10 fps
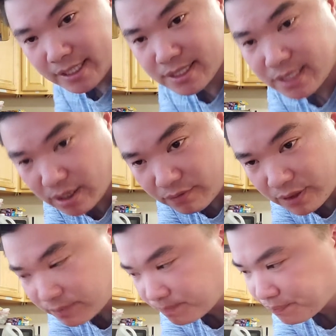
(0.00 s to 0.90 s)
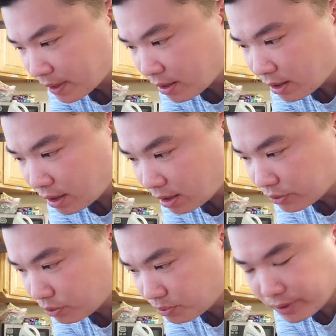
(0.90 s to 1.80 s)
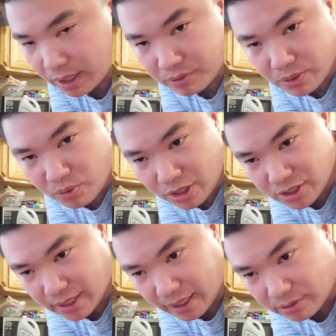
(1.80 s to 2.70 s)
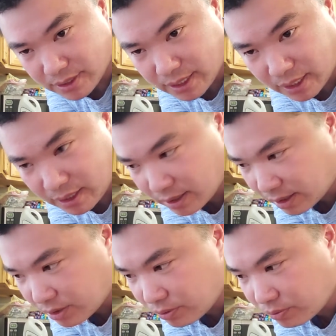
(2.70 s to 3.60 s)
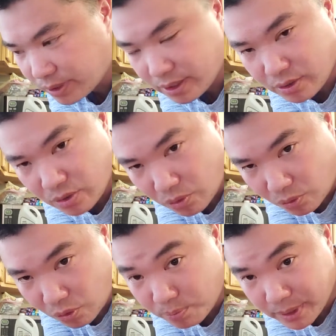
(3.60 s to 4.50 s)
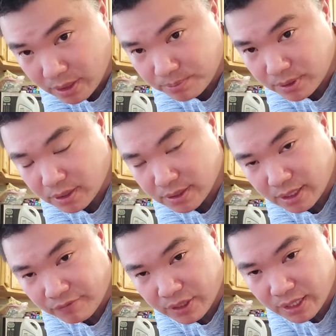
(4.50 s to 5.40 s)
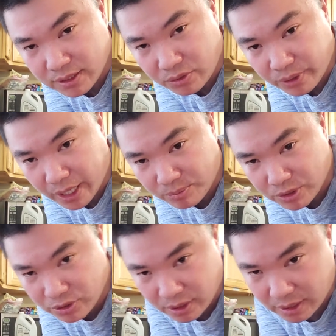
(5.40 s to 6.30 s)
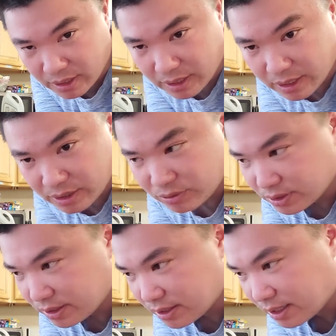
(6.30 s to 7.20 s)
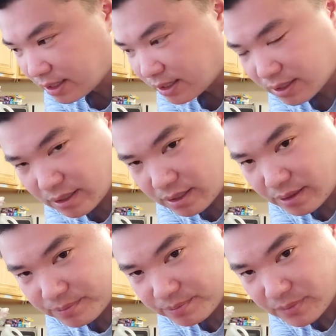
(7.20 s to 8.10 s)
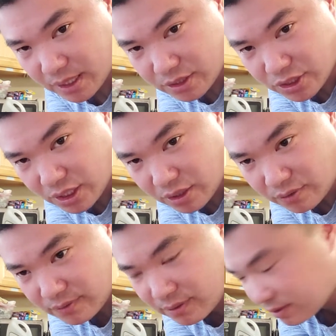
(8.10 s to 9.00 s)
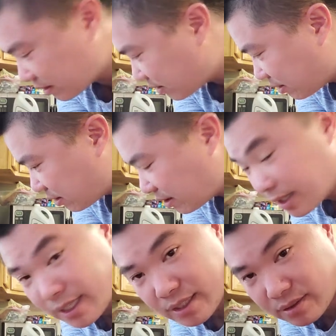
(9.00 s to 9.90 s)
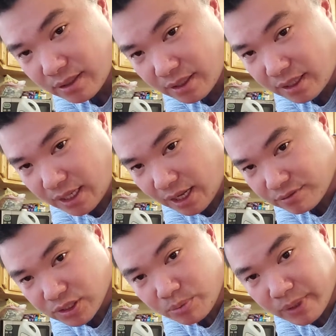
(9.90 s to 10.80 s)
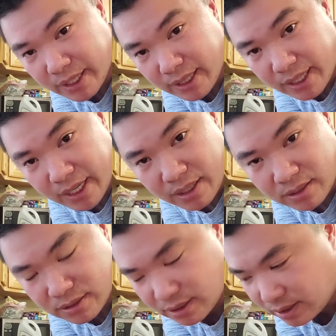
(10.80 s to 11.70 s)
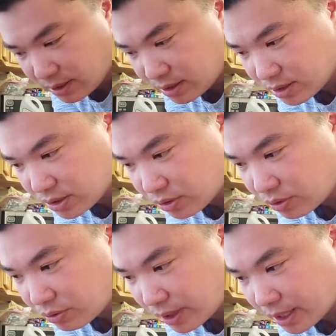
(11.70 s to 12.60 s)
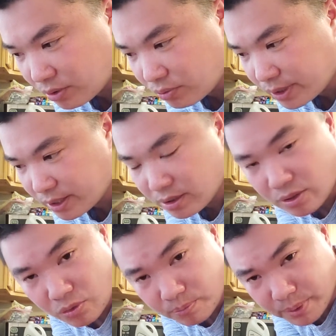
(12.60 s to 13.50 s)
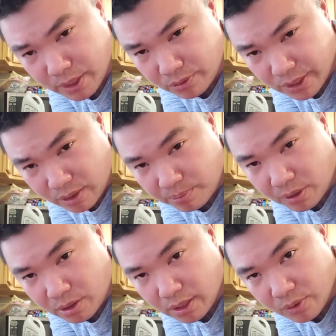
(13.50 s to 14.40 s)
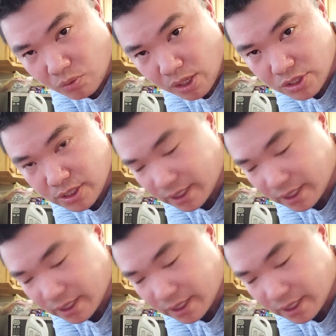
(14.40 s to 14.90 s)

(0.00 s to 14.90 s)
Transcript: inside of it, normally I only wash the outside. I don't really go open up because if you guys know cabbage, it usually kind of like a shell, like an onion, have so many layers. So I don't really go peel them apart and wash